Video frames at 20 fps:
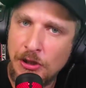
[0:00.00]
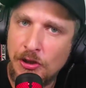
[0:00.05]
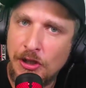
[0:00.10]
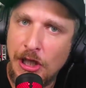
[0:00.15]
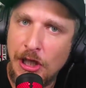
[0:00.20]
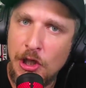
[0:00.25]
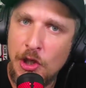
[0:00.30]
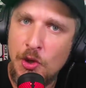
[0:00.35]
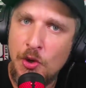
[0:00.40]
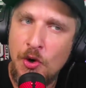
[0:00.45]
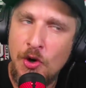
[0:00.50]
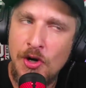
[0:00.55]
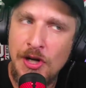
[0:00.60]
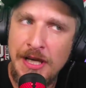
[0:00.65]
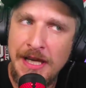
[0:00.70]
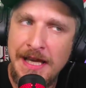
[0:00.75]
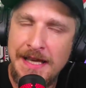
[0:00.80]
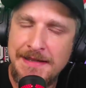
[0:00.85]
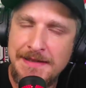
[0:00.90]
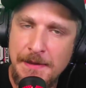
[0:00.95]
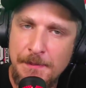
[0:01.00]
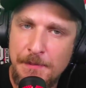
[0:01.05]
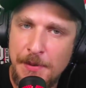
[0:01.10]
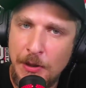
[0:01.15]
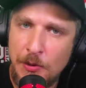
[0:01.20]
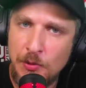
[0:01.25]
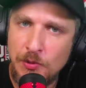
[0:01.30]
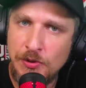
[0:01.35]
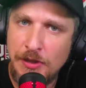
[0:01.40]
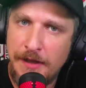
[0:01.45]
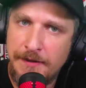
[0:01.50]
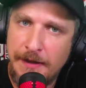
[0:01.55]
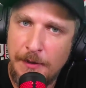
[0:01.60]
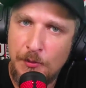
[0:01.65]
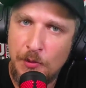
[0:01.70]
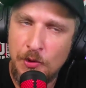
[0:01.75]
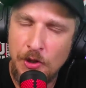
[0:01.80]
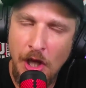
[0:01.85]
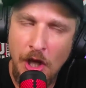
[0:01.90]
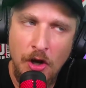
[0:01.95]
that they don't ask the dull questions that
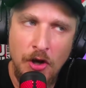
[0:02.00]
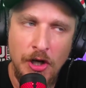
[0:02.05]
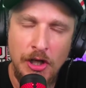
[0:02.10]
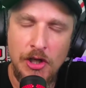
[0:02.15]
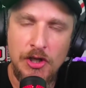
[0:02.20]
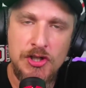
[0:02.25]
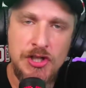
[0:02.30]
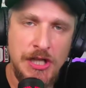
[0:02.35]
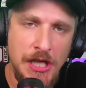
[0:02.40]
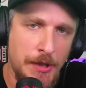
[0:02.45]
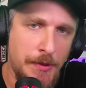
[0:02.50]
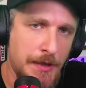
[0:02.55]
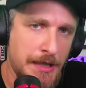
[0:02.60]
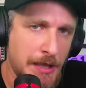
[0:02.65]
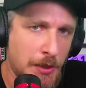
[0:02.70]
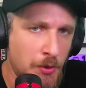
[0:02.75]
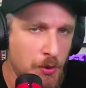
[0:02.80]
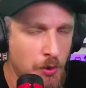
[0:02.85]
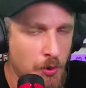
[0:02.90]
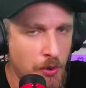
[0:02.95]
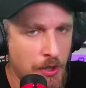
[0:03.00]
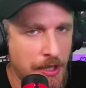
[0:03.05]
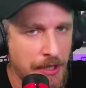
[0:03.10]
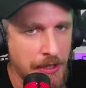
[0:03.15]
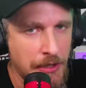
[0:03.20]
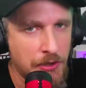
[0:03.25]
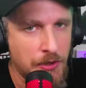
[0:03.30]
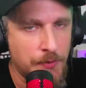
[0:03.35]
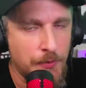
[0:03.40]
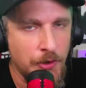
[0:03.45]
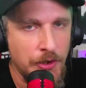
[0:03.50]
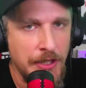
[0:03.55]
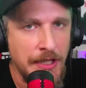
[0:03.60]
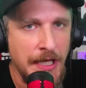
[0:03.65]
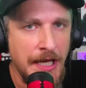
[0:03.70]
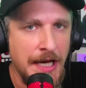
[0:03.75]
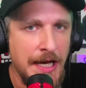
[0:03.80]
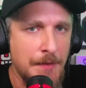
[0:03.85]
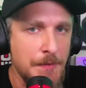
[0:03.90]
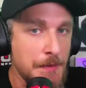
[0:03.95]
take him to a place of discomfort. I
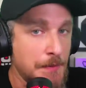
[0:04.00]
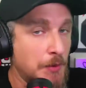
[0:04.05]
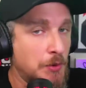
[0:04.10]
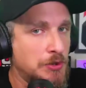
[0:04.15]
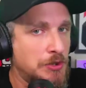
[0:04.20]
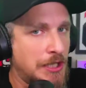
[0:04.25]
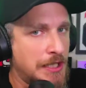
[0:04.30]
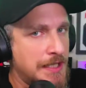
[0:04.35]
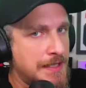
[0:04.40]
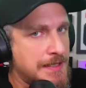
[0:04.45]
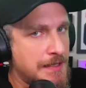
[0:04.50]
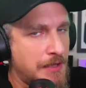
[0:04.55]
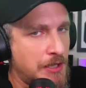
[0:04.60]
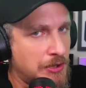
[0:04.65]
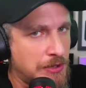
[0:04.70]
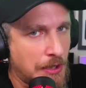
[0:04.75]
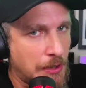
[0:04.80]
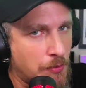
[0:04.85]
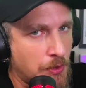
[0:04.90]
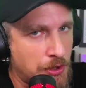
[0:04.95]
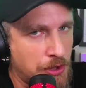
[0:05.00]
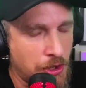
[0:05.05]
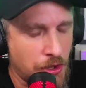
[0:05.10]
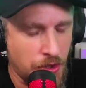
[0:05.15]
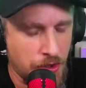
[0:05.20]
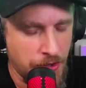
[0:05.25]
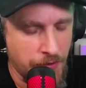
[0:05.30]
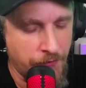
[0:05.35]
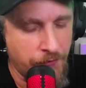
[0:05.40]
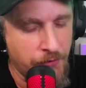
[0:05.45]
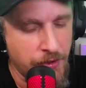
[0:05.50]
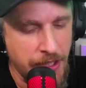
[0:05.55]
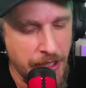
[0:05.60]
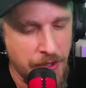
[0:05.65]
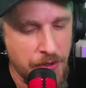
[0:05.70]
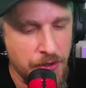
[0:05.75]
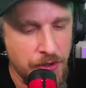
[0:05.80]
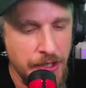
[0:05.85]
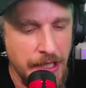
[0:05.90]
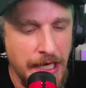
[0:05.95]
would like to know other issues outside.
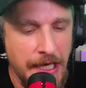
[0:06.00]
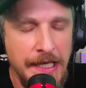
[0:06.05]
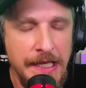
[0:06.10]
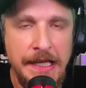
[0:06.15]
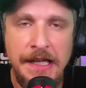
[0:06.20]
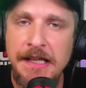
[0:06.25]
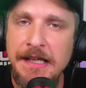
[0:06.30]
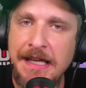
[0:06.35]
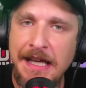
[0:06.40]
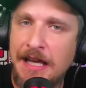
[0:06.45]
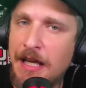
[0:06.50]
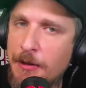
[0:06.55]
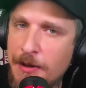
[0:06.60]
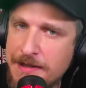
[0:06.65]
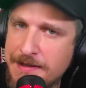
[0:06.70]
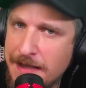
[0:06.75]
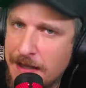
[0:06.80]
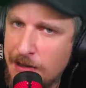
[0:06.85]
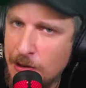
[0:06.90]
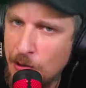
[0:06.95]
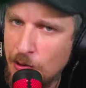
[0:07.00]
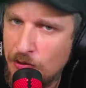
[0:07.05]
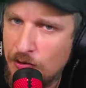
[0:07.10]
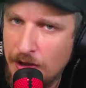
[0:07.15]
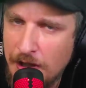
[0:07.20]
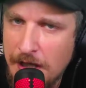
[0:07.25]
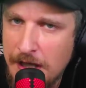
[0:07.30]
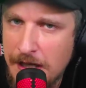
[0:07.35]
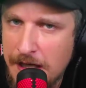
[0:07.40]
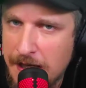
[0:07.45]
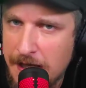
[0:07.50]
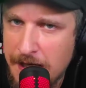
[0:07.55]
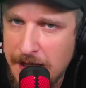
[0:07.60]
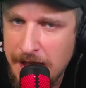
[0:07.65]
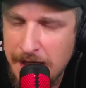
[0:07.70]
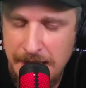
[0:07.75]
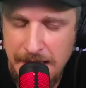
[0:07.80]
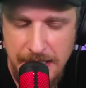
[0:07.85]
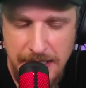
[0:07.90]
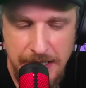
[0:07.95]
Joke, what do
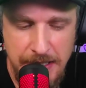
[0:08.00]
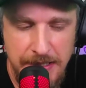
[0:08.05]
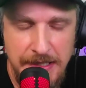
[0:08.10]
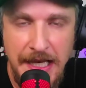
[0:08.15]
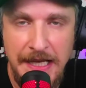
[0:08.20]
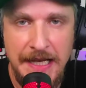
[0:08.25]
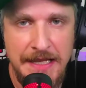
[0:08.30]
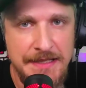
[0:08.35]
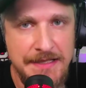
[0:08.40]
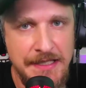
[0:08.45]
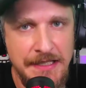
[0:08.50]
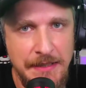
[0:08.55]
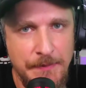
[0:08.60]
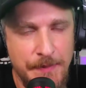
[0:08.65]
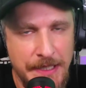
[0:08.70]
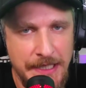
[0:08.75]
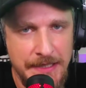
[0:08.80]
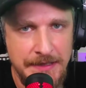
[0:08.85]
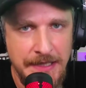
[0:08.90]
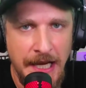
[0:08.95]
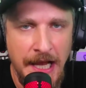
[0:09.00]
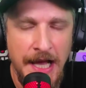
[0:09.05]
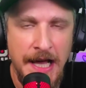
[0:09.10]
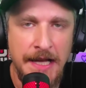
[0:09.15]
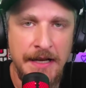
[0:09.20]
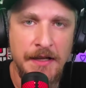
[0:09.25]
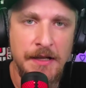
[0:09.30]
you see in Driussia